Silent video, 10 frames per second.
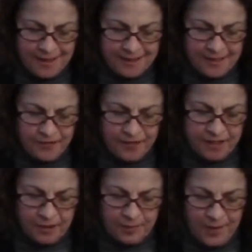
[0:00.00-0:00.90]
since
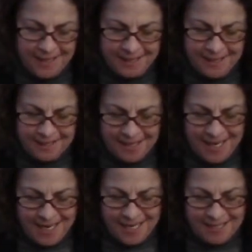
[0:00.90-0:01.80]
physical presence
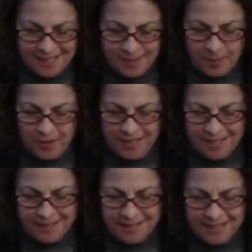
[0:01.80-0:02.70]
is
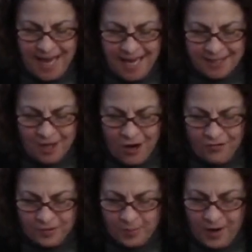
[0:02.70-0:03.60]
experienced as
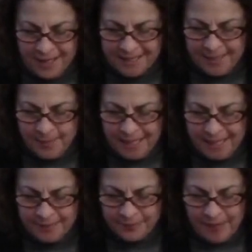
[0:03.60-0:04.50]

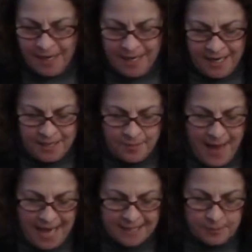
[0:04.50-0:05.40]
over-proximity, and the
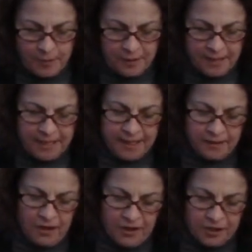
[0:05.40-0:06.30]
maximal
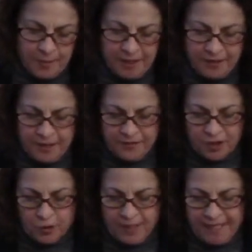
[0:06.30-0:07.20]
enlargement of
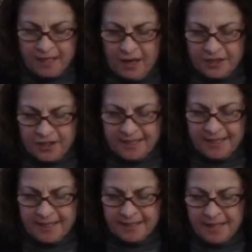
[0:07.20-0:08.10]
screen
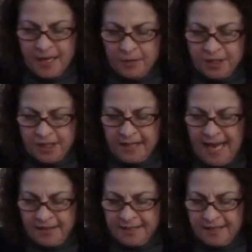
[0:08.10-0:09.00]
consciousness, which
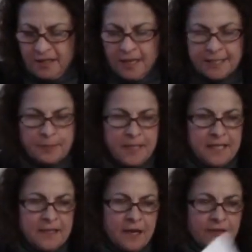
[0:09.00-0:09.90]
allows us not to
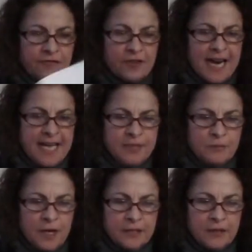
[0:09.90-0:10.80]
be there for
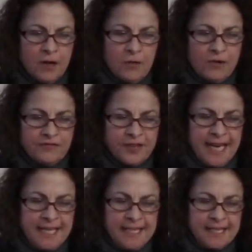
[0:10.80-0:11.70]
anyone or for
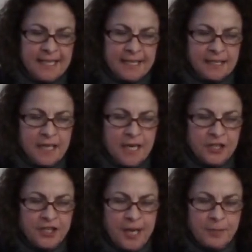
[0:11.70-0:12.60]
anything,
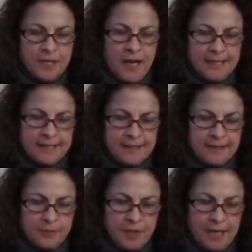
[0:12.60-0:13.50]
jeopardizes
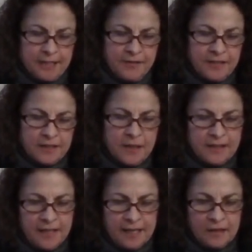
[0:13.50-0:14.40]
subjective
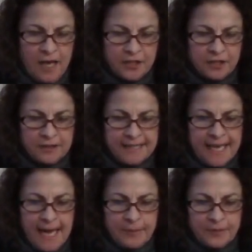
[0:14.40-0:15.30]
psychological
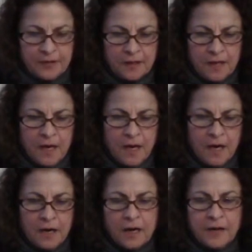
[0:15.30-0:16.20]
depth,
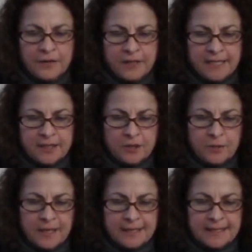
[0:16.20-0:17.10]
our otherness
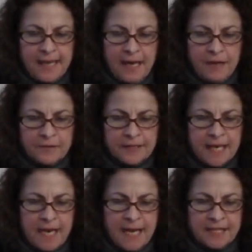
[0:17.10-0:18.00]
to ourselves,
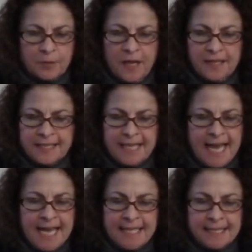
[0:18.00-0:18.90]
as well as
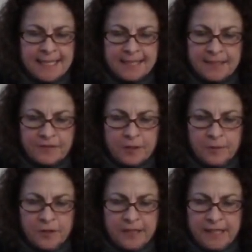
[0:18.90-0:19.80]
any sense of
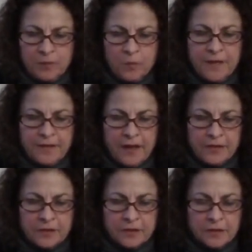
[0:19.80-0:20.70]
community with
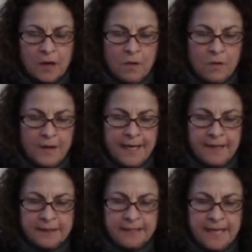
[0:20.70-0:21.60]
others or
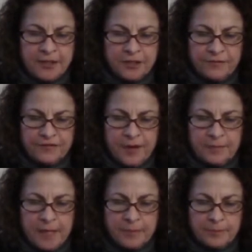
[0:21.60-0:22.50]
alienation
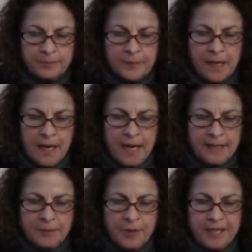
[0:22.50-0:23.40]
from them.
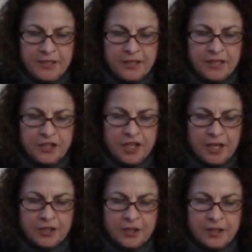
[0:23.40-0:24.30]
At the present
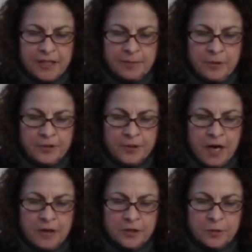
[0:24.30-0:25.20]
conjuncture, in
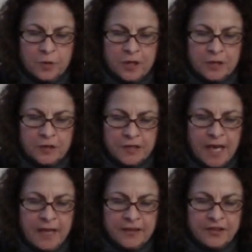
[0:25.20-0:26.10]
Baudrillard's words,
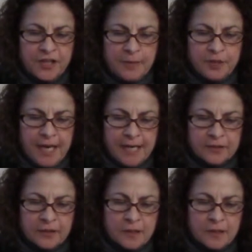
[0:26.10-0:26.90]
the subject,